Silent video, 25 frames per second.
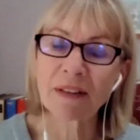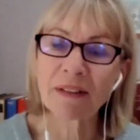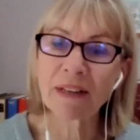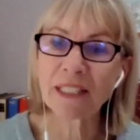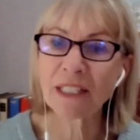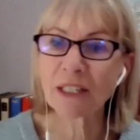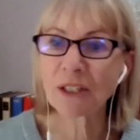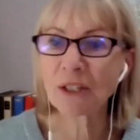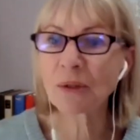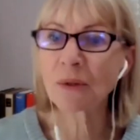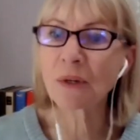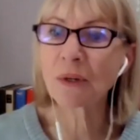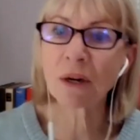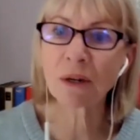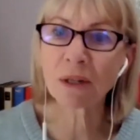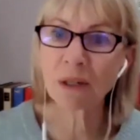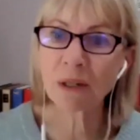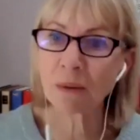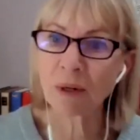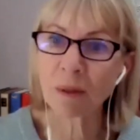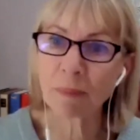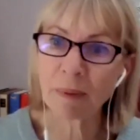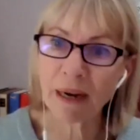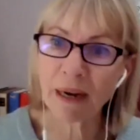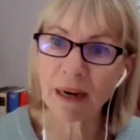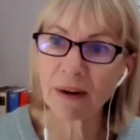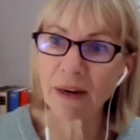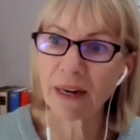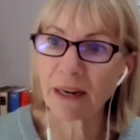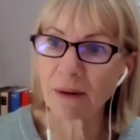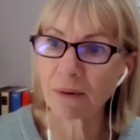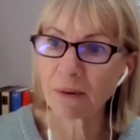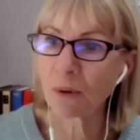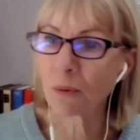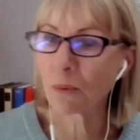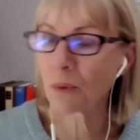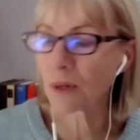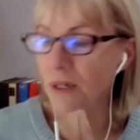They said you can't go on about how
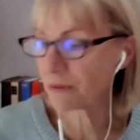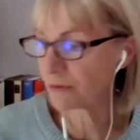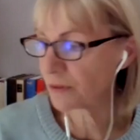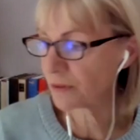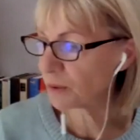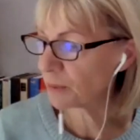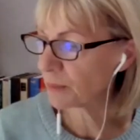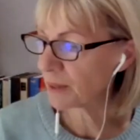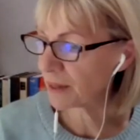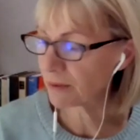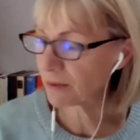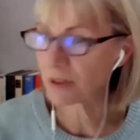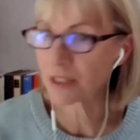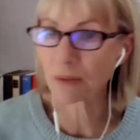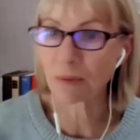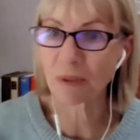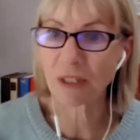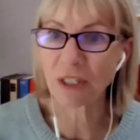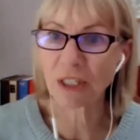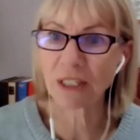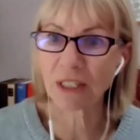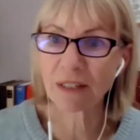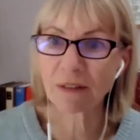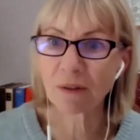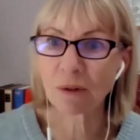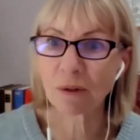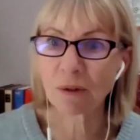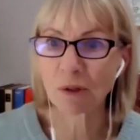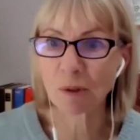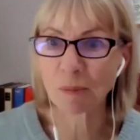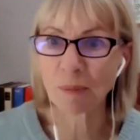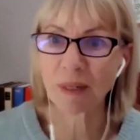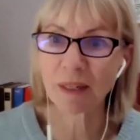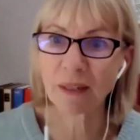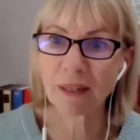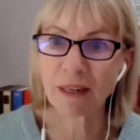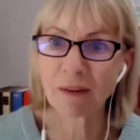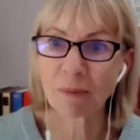wonderful your mother is when she's in the
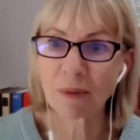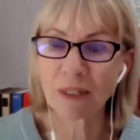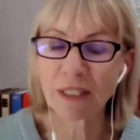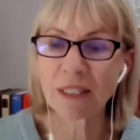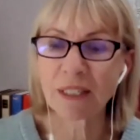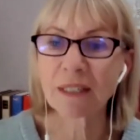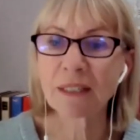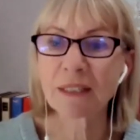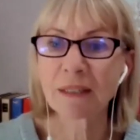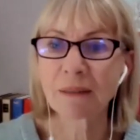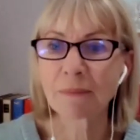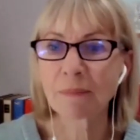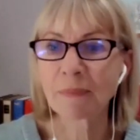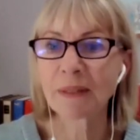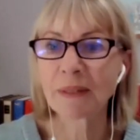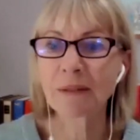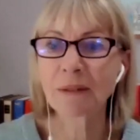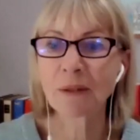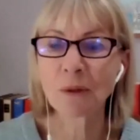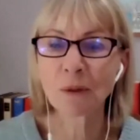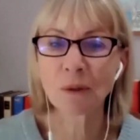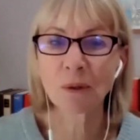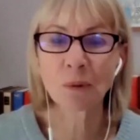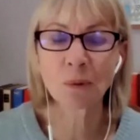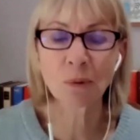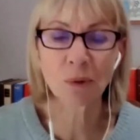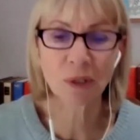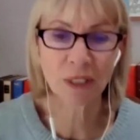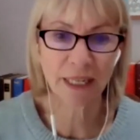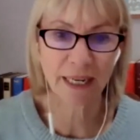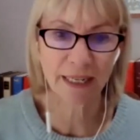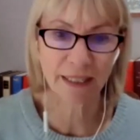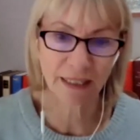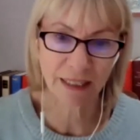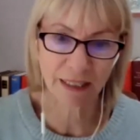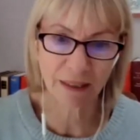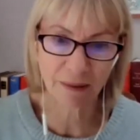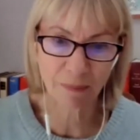hospital. Everybody's going to be
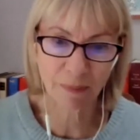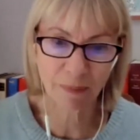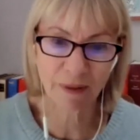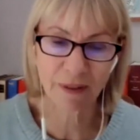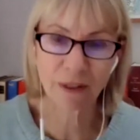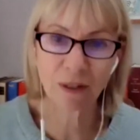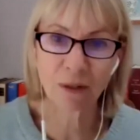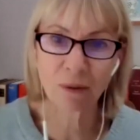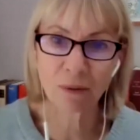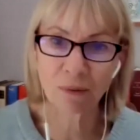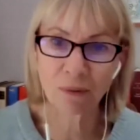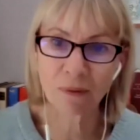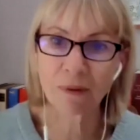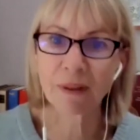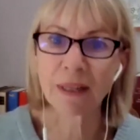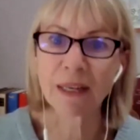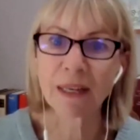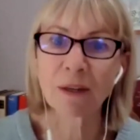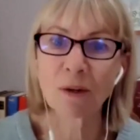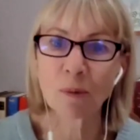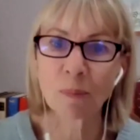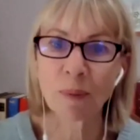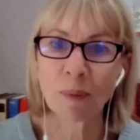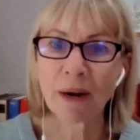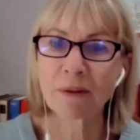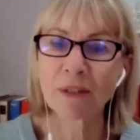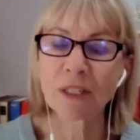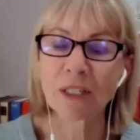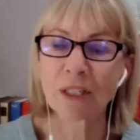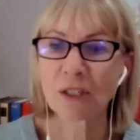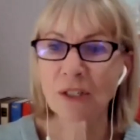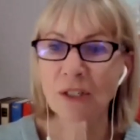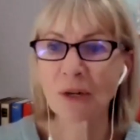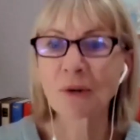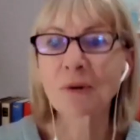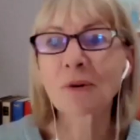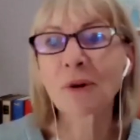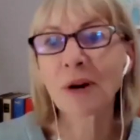nauseated, but you think your parents are
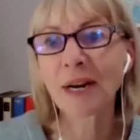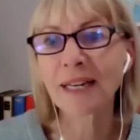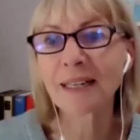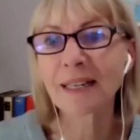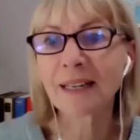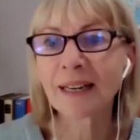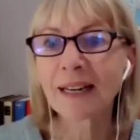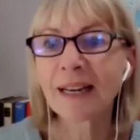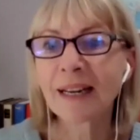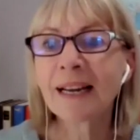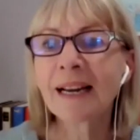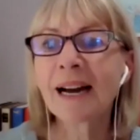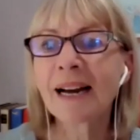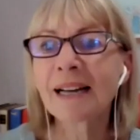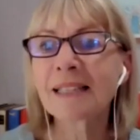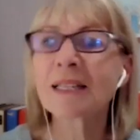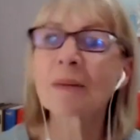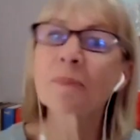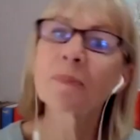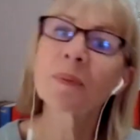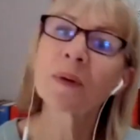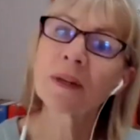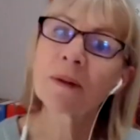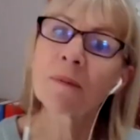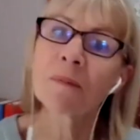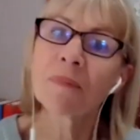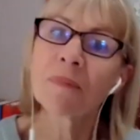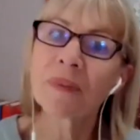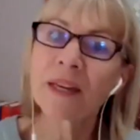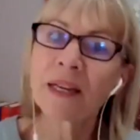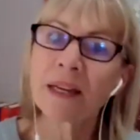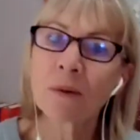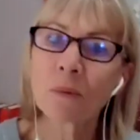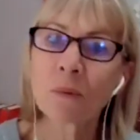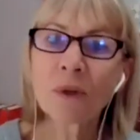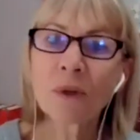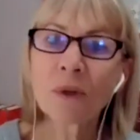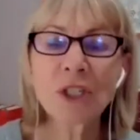so great. I said, but
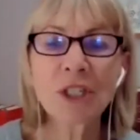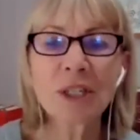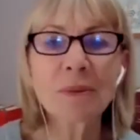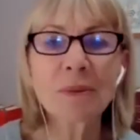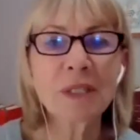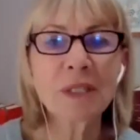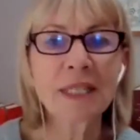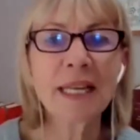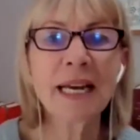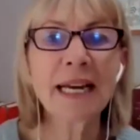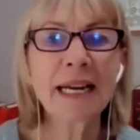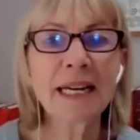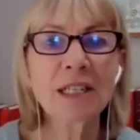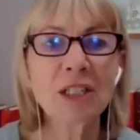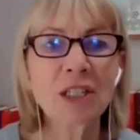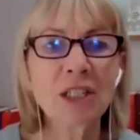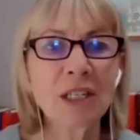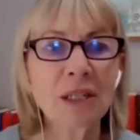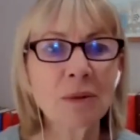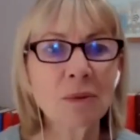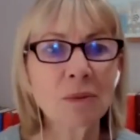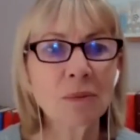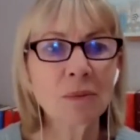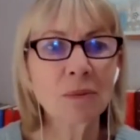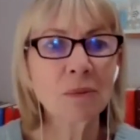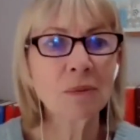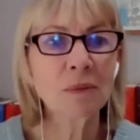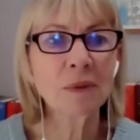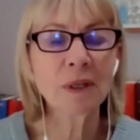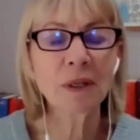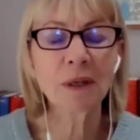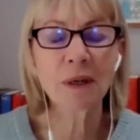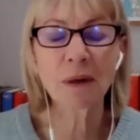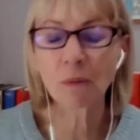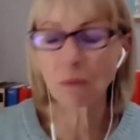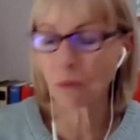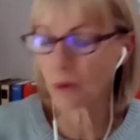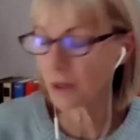when she was there, she
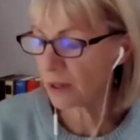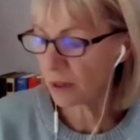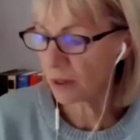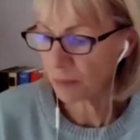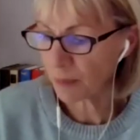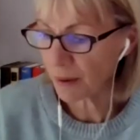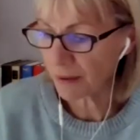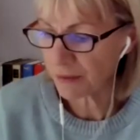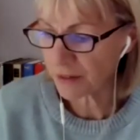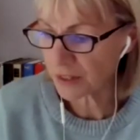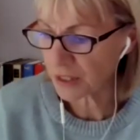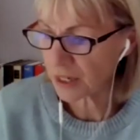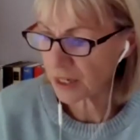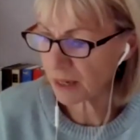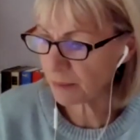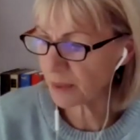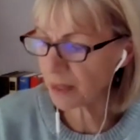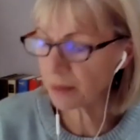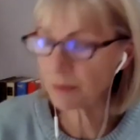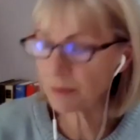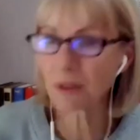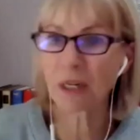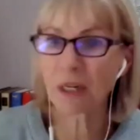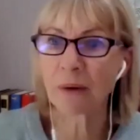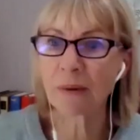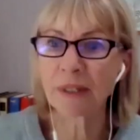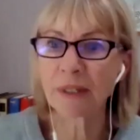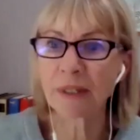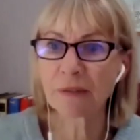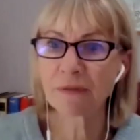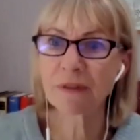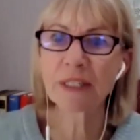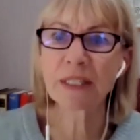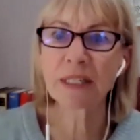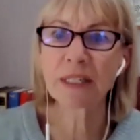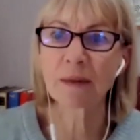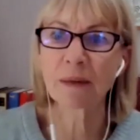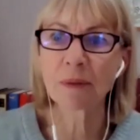you know, by the time I would go in to
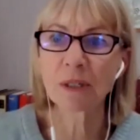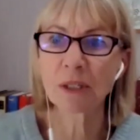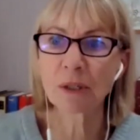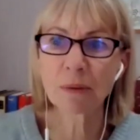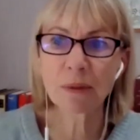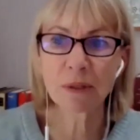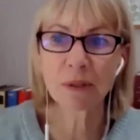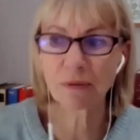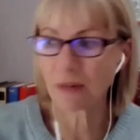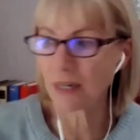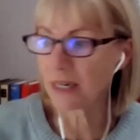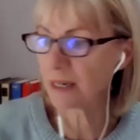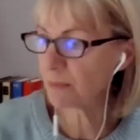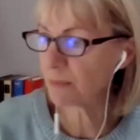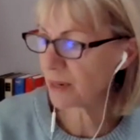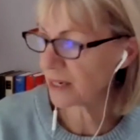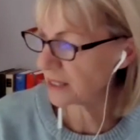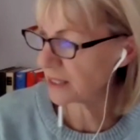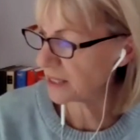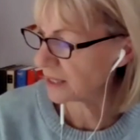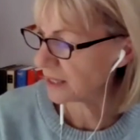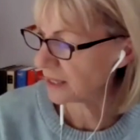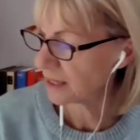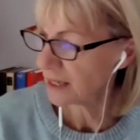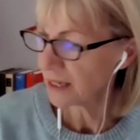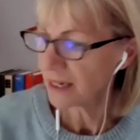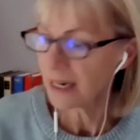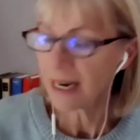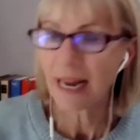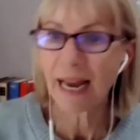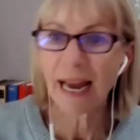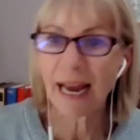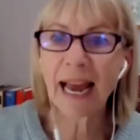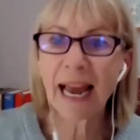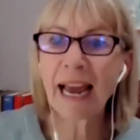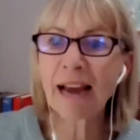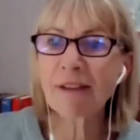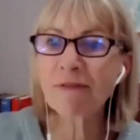visit her when she was feeling better,
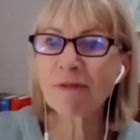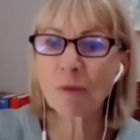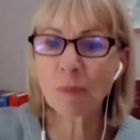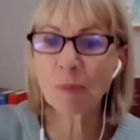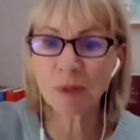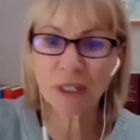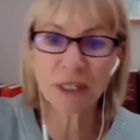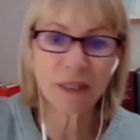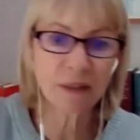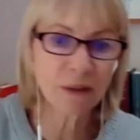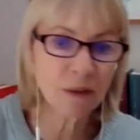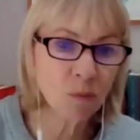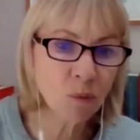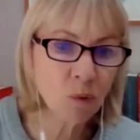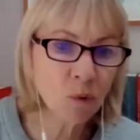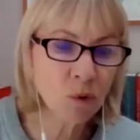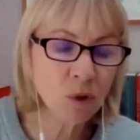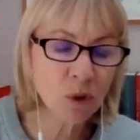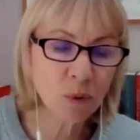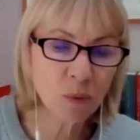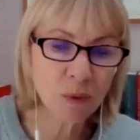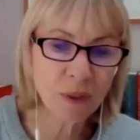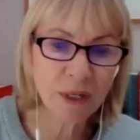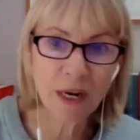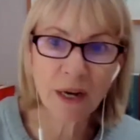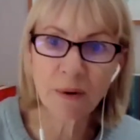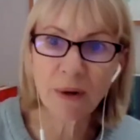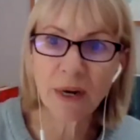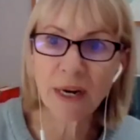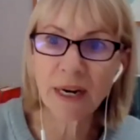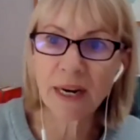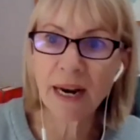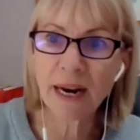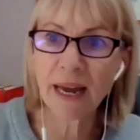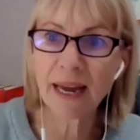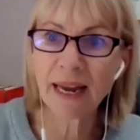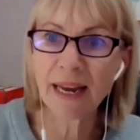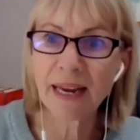everybody in the ward would know her
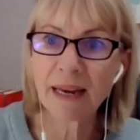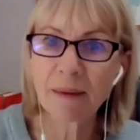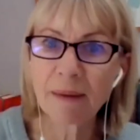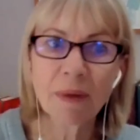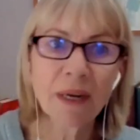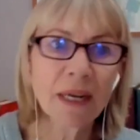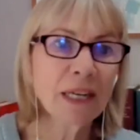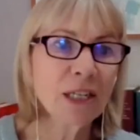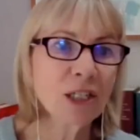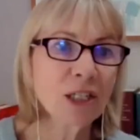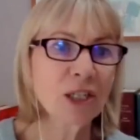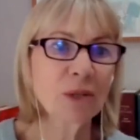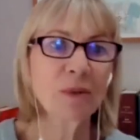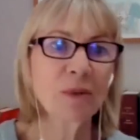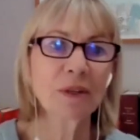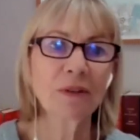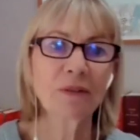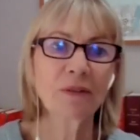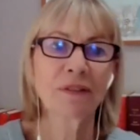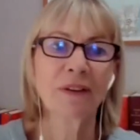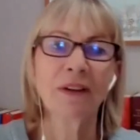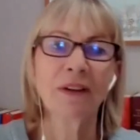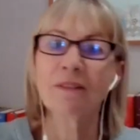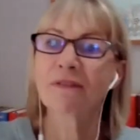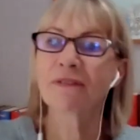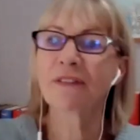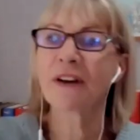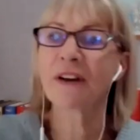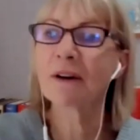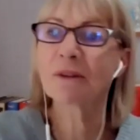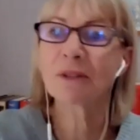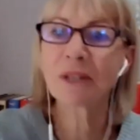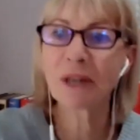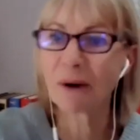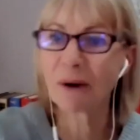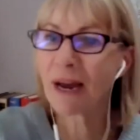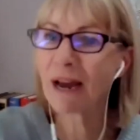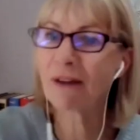name. She would have
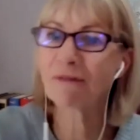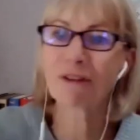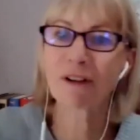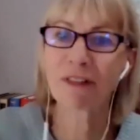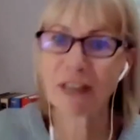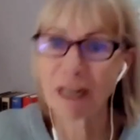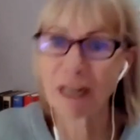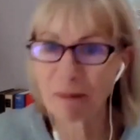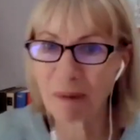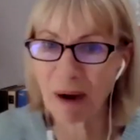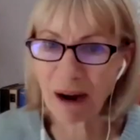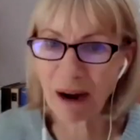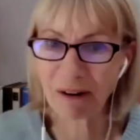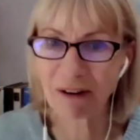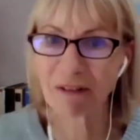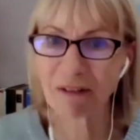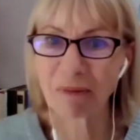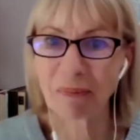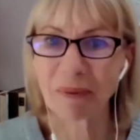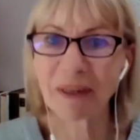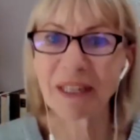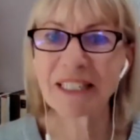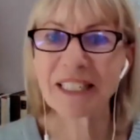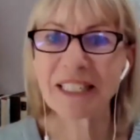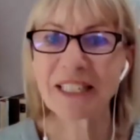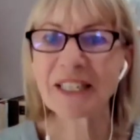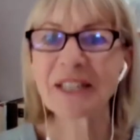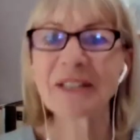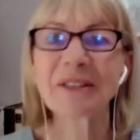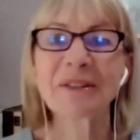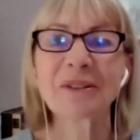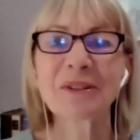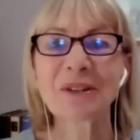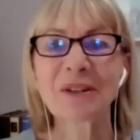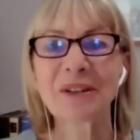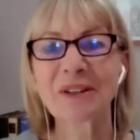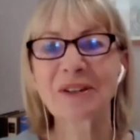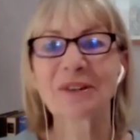found out everything about everybody's
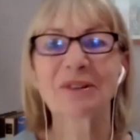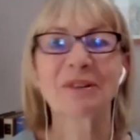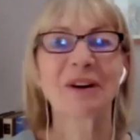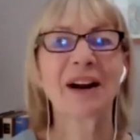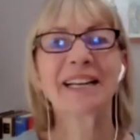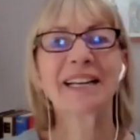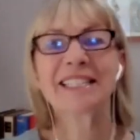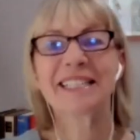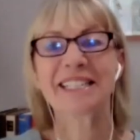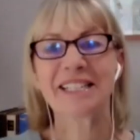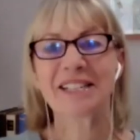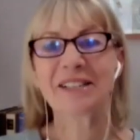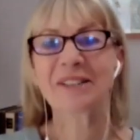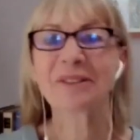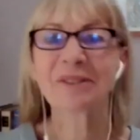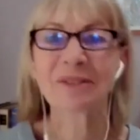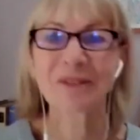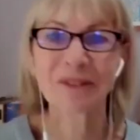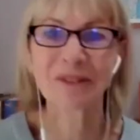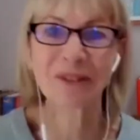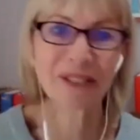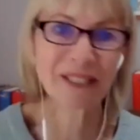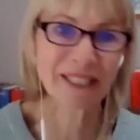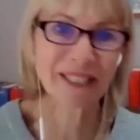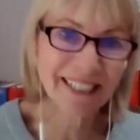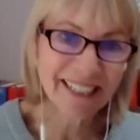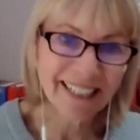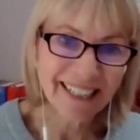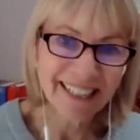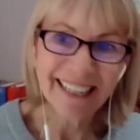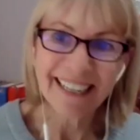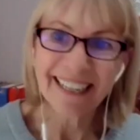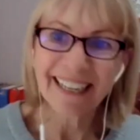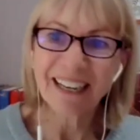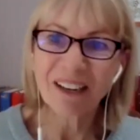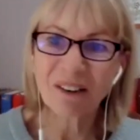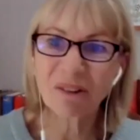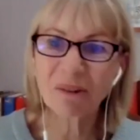children and grandchildren and
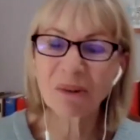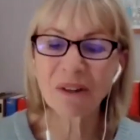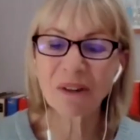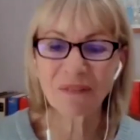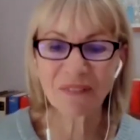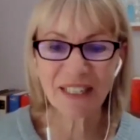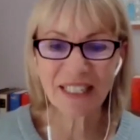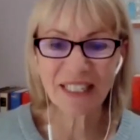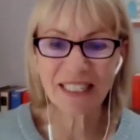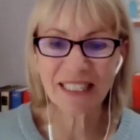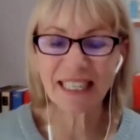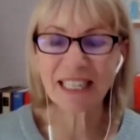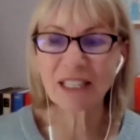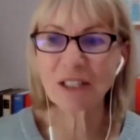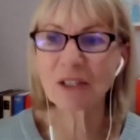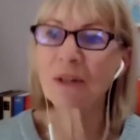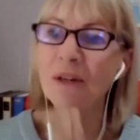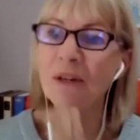all of these things.